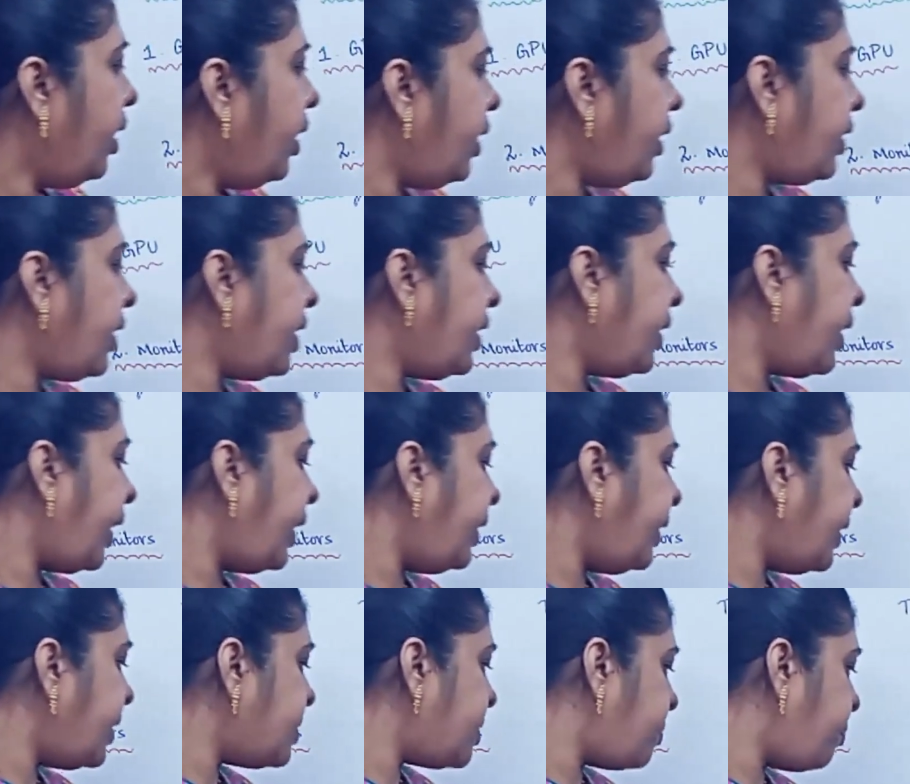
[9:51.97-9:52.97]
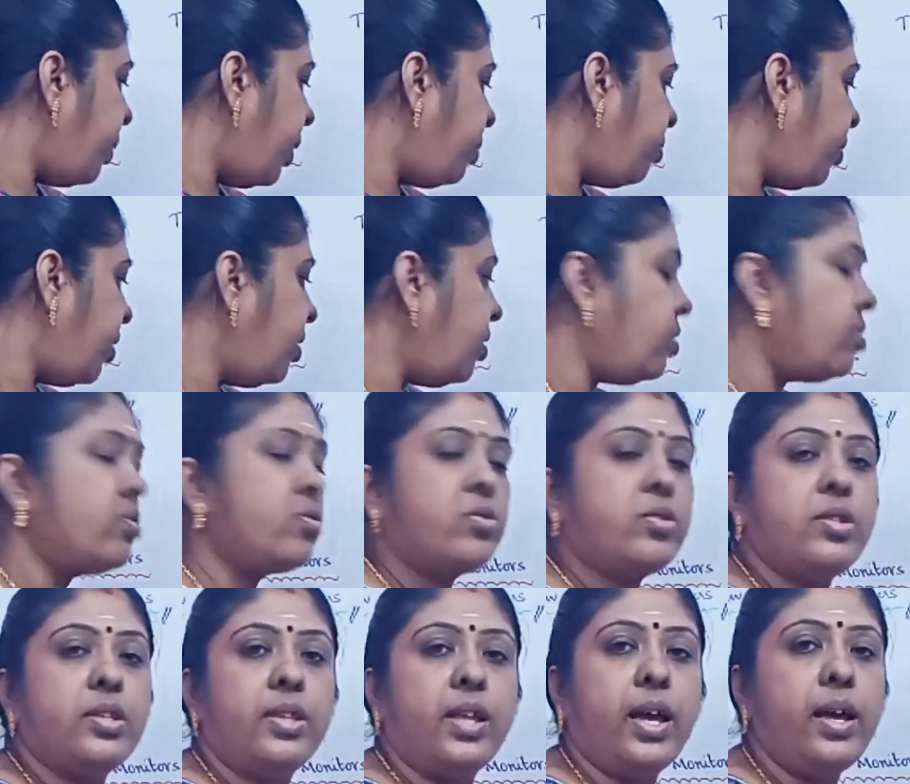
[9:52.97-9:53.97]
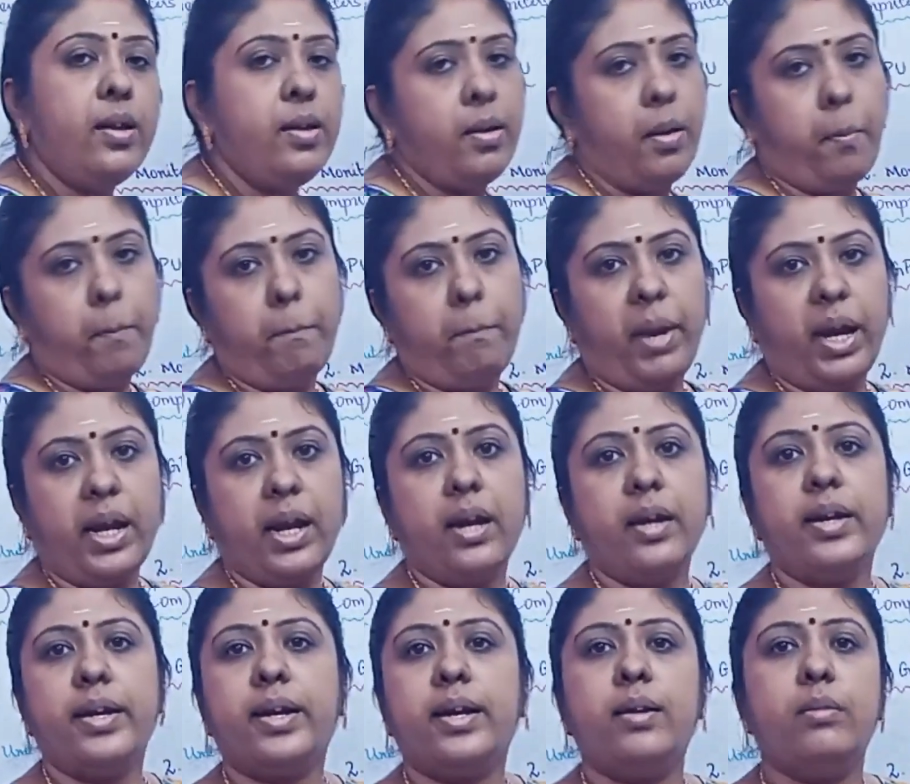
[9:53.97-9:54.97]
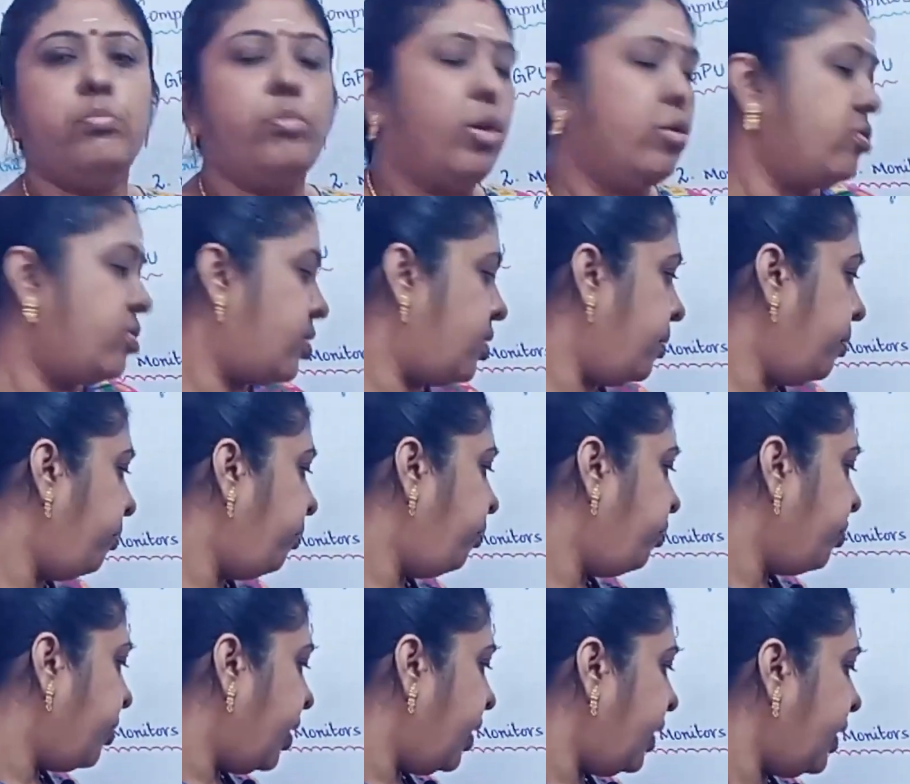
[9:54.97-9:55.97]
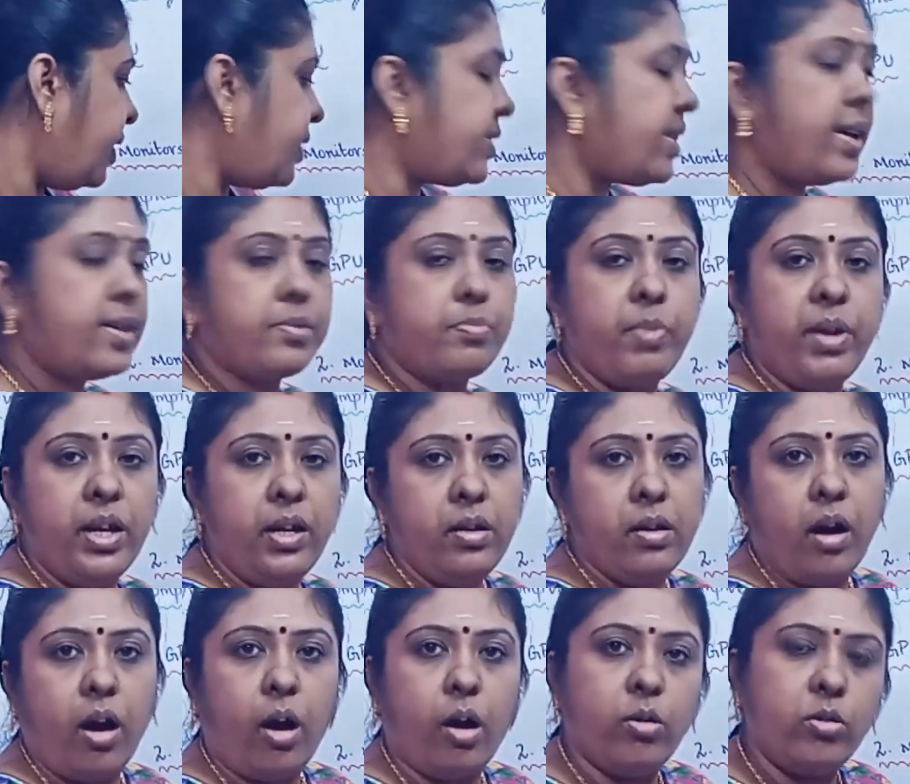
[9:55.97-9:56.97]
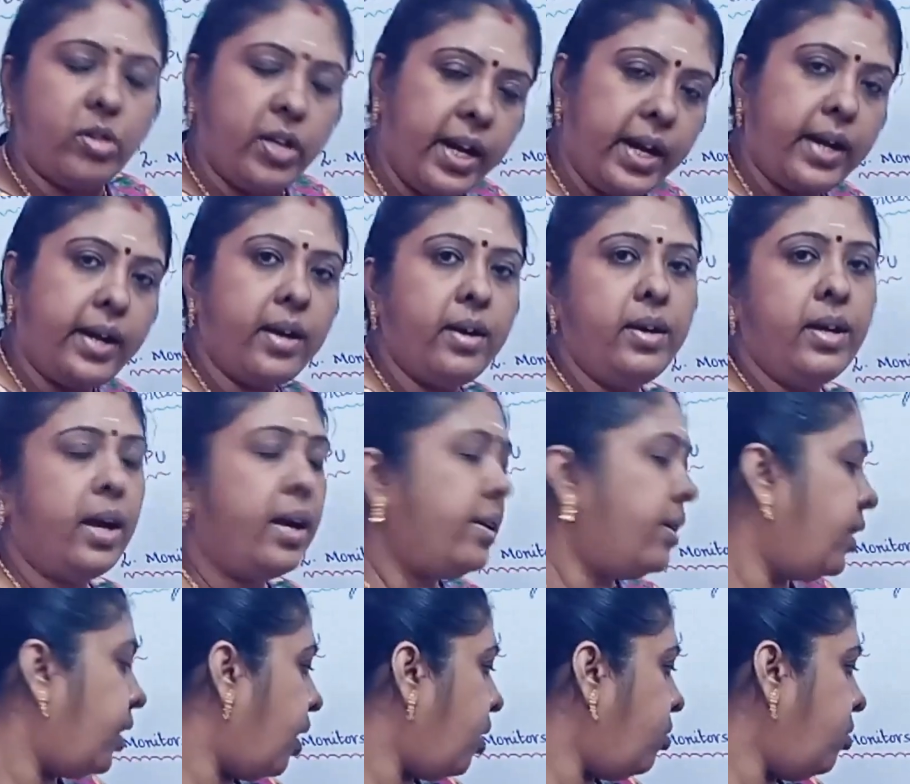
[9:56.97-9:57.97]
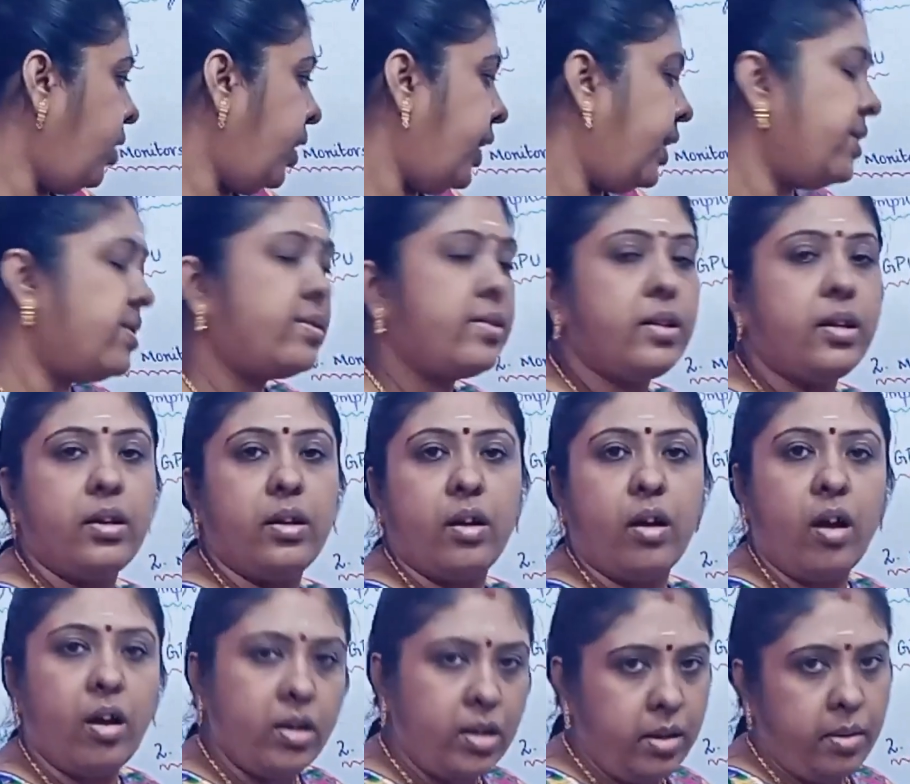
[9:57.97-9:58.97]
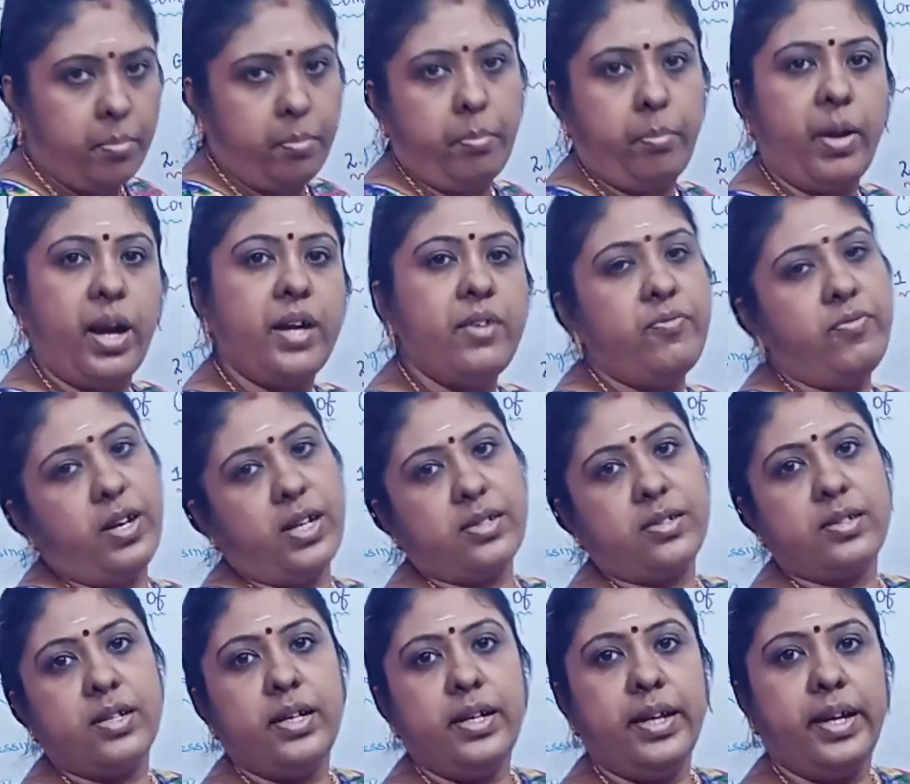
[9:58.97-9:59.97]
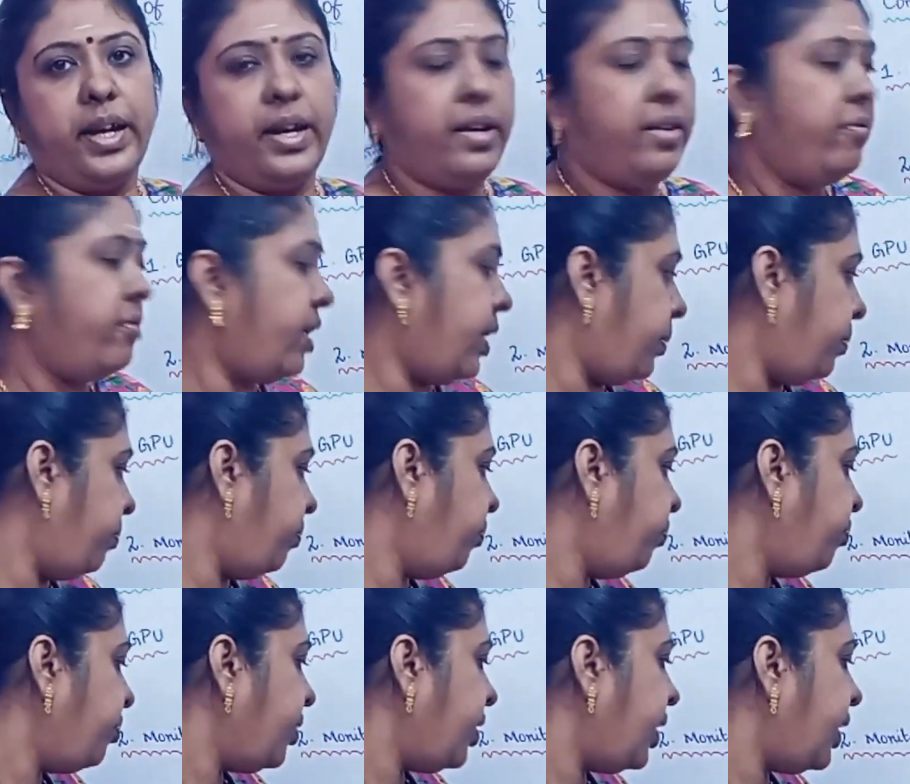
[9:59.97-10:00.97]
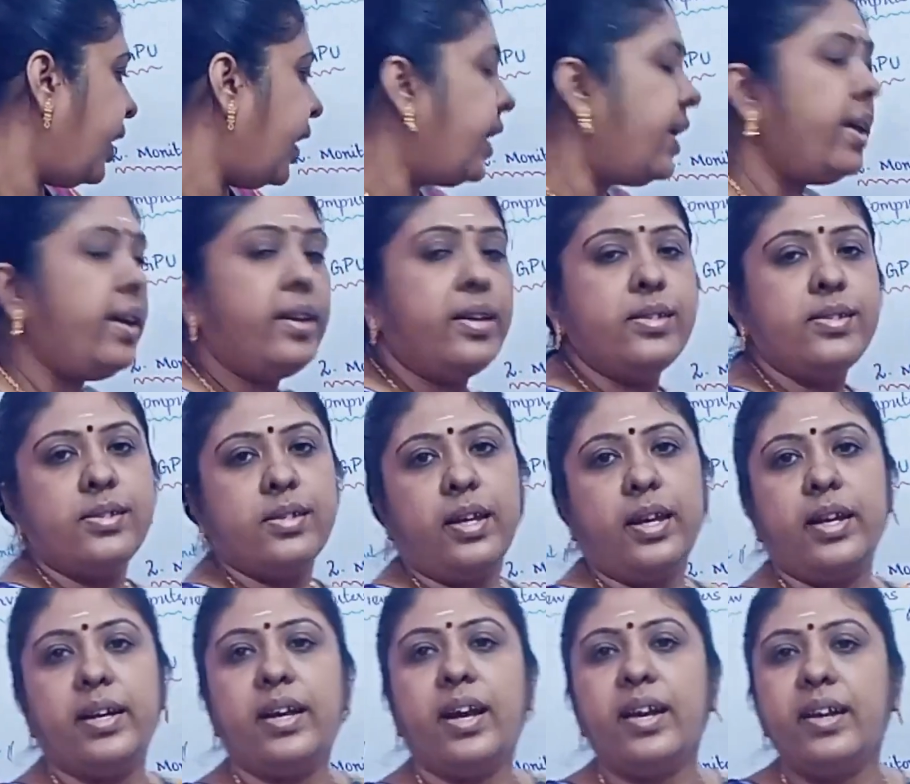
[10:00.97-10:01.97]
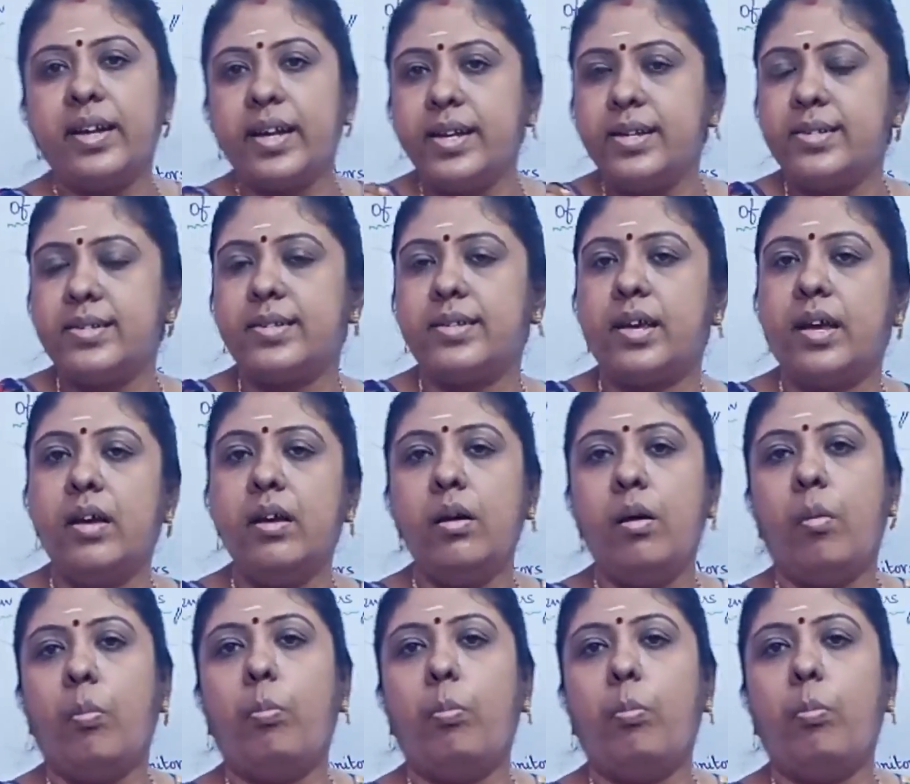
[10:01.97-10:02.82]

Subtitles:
In the 90s, people used the mechanical mouse. This has been outdated and now it is not manufactured anywhere. That is, it contains a